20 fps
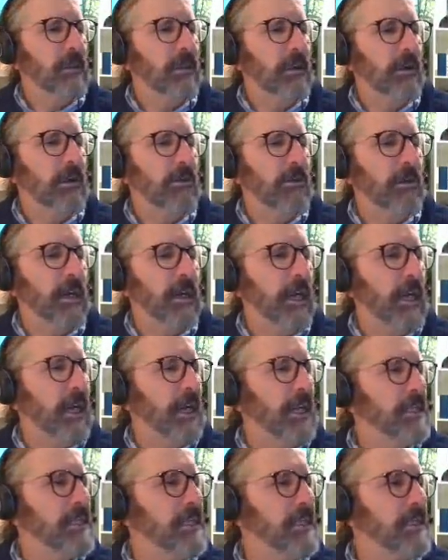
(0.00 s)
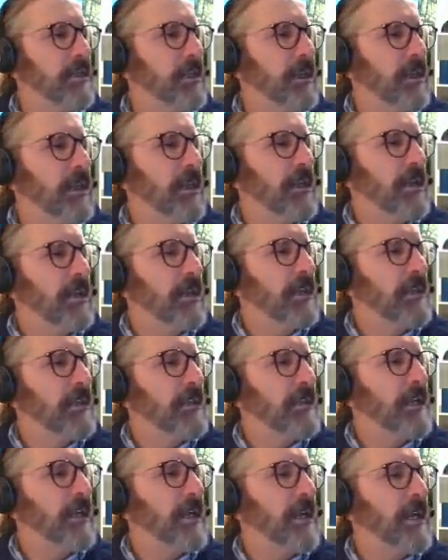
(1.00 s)
All right.
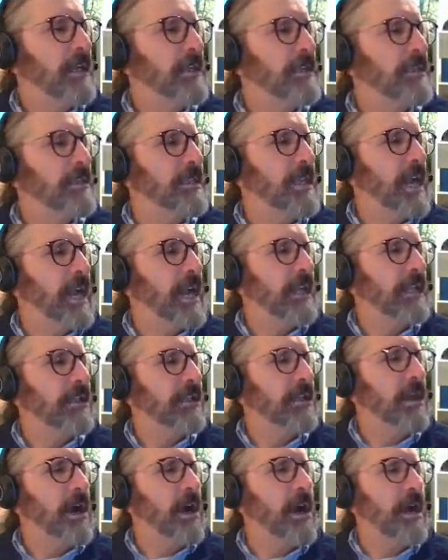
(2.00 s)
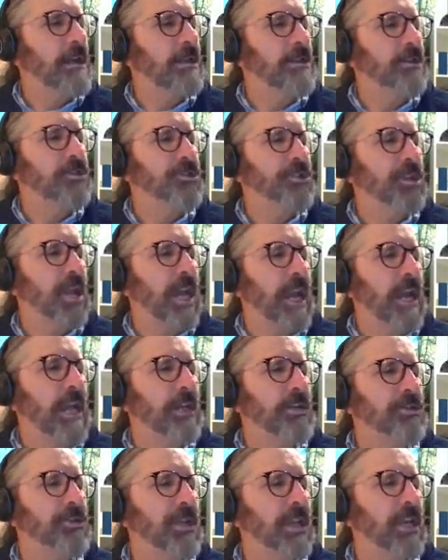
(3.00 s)
does not cause
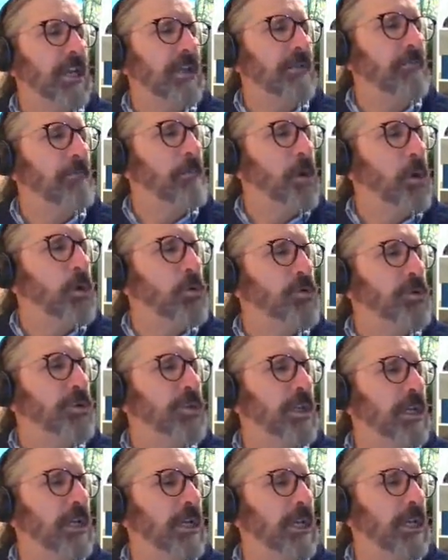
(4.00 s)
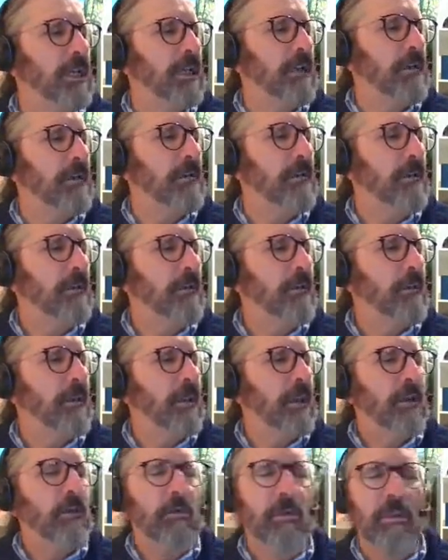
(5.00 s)
change in motion.
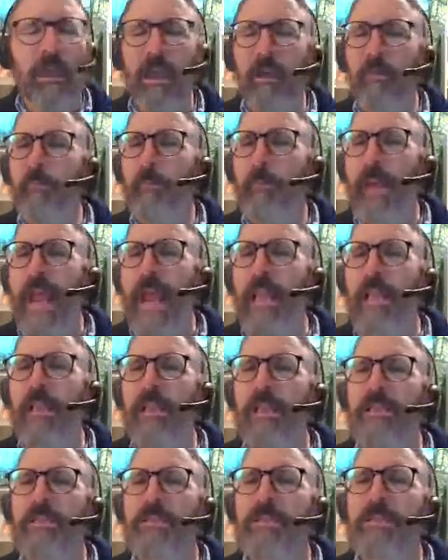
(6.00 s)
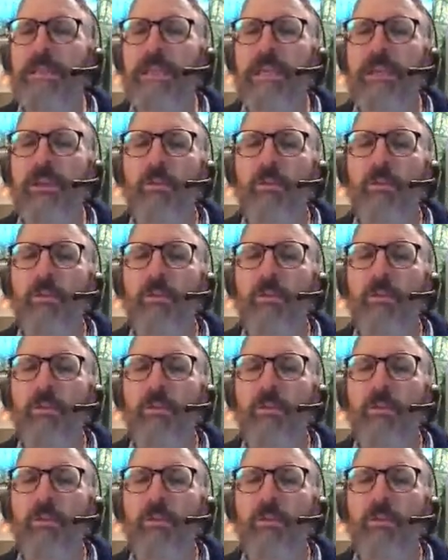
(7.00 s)
Balanced